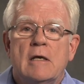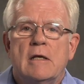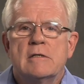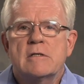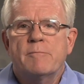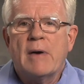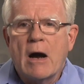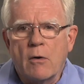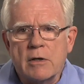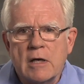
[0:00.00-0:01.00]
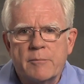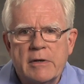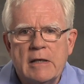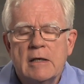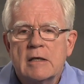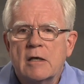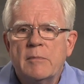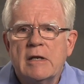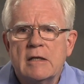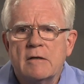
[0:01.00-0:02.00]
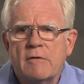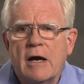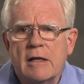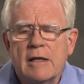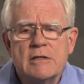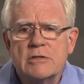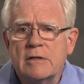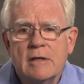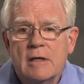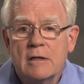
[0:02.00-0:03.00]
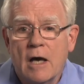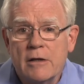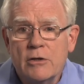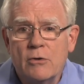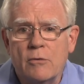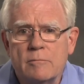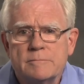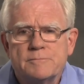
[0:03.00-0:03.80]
it is the power company committing the violation, not you.